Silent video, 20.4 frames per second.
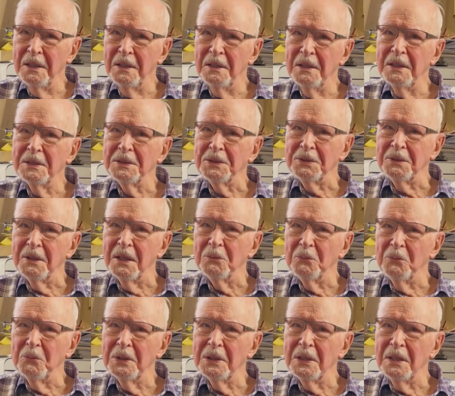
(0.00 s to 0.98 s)
That's right.
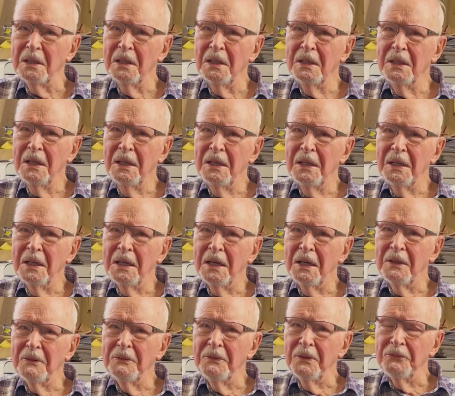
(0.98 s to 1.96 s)
Well,
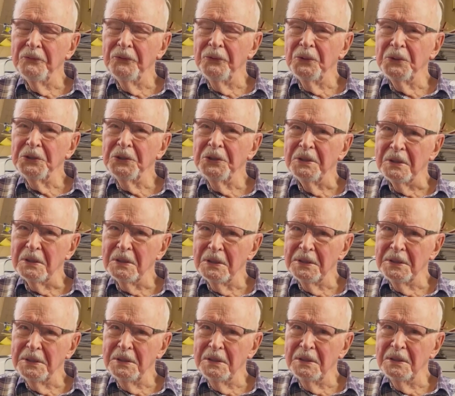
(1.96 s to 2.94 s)

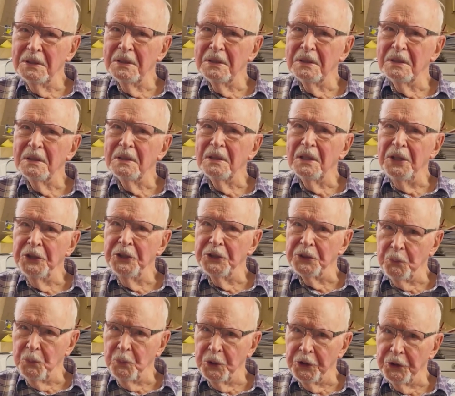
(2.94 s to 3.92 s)
fortunately, his
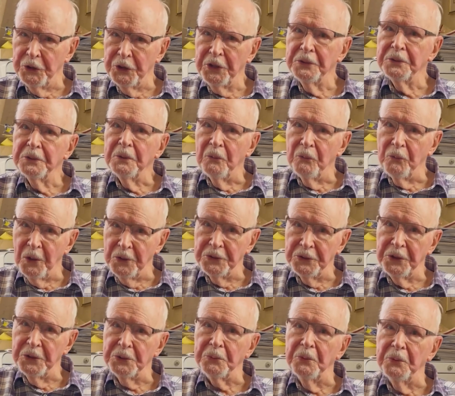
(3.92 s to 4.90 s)
work,
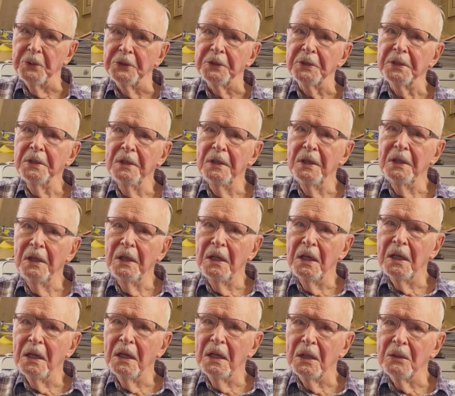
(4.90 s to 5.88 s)
Roger's work,
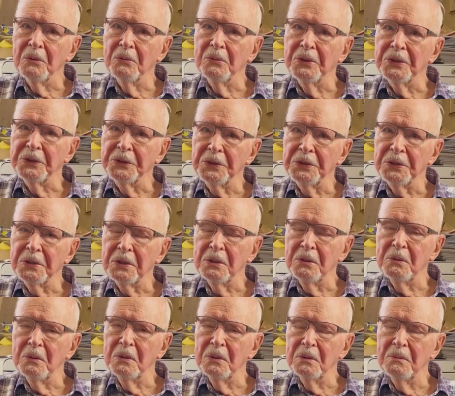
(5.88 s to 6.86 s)
was,
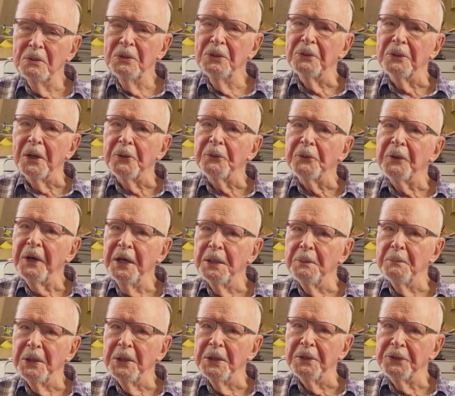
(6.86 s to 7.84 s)
came
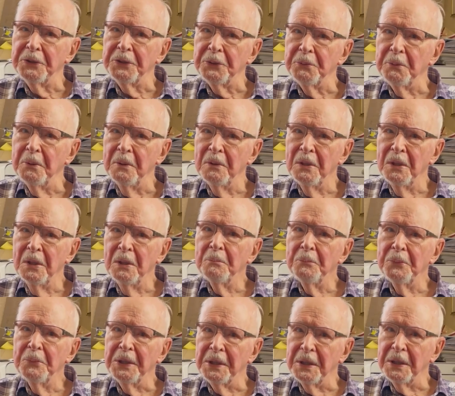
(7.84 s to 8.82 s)
into
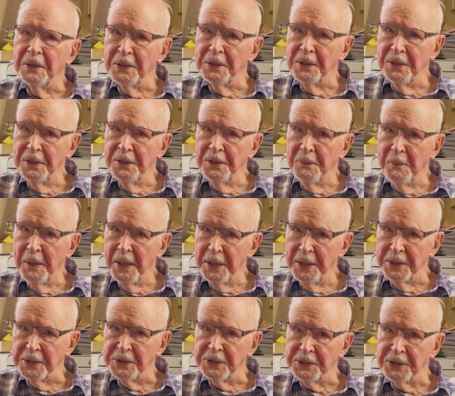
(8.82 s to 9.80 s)
being in
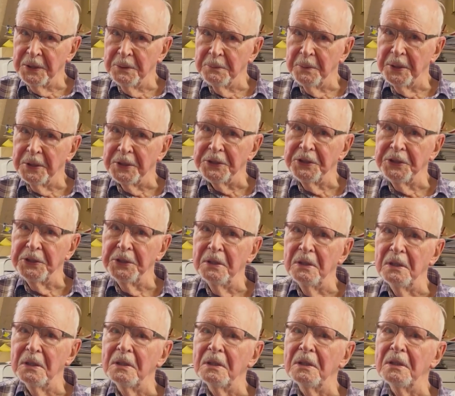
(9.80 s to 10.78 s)
demand so much,
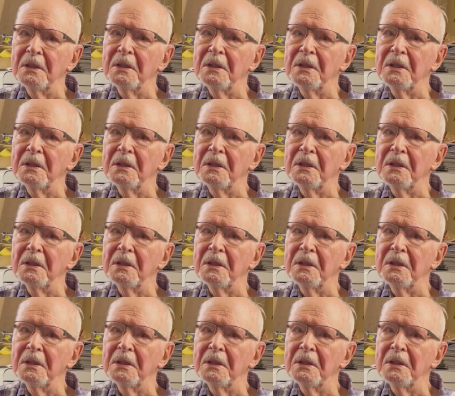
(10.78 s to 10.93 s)
and